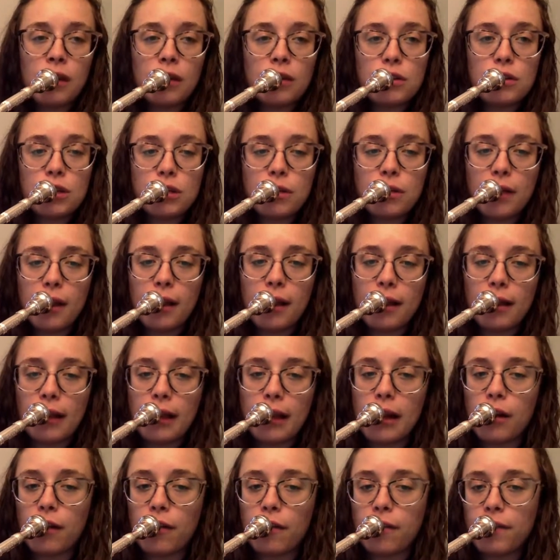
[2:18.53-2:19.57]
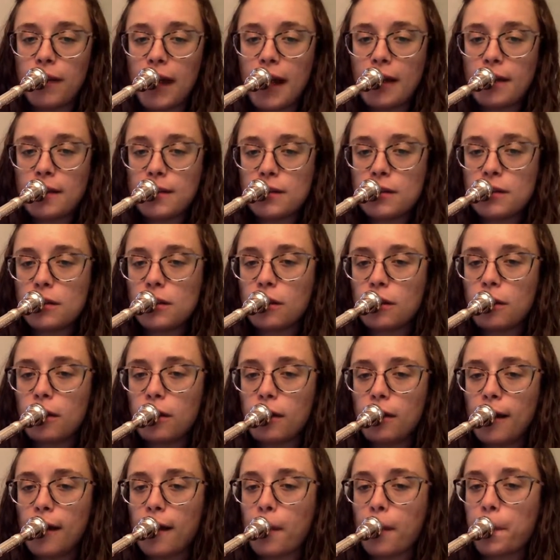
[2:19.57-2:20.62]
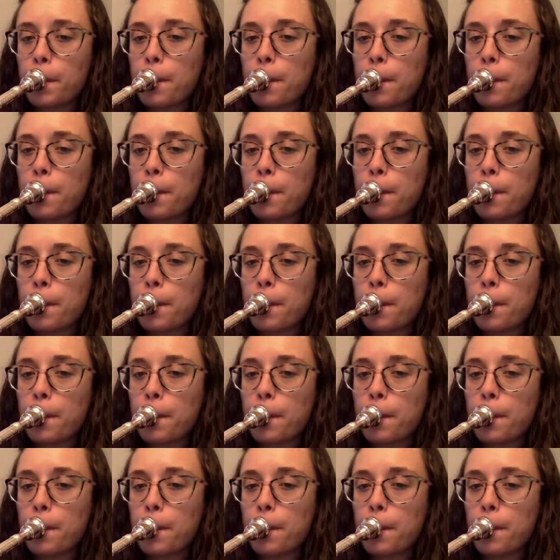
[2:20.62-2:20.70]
2, a little faster, go.